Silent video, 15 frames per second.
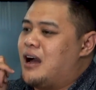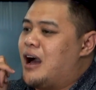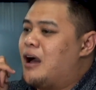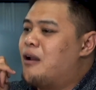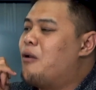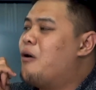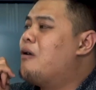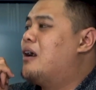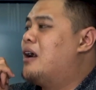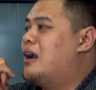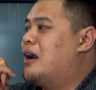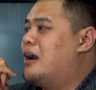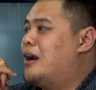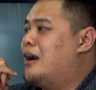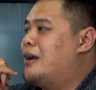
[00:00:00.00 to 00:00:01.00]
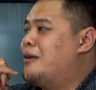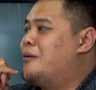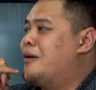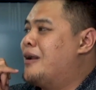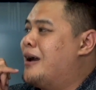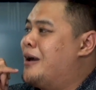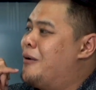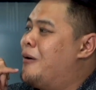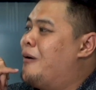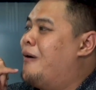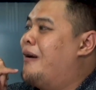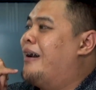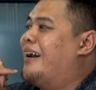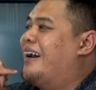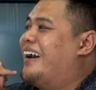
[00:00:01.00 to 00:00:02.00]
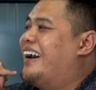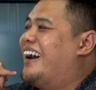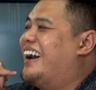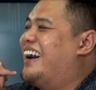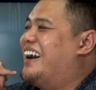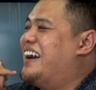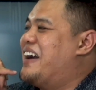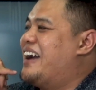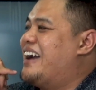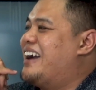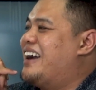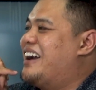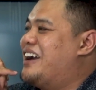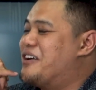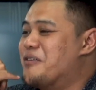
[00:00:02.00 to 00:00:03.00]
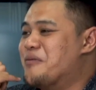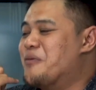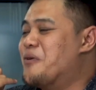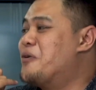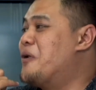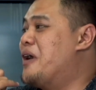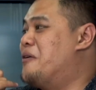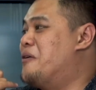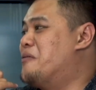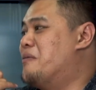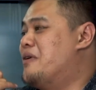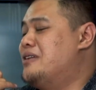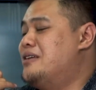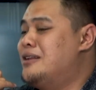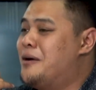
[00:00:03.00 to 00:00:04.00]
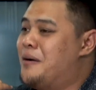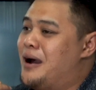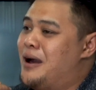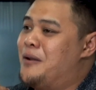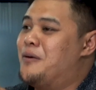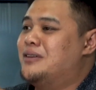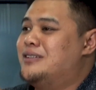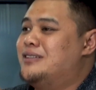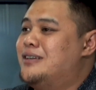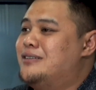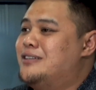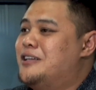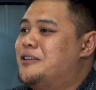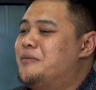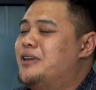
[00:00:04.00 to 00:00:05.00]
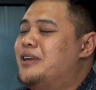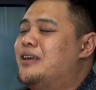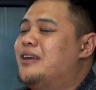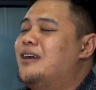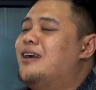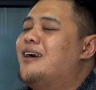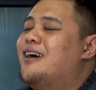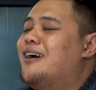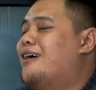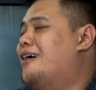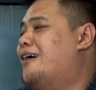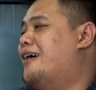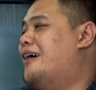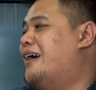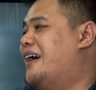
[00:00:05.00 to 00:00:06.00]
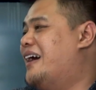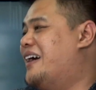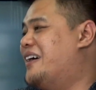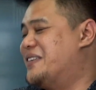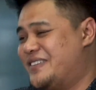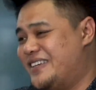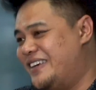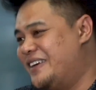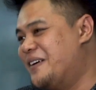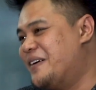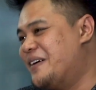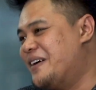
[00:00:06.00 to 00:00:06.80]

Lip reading: Long. I got Along. I got borrow Along money. Now Along is chasing me. You see?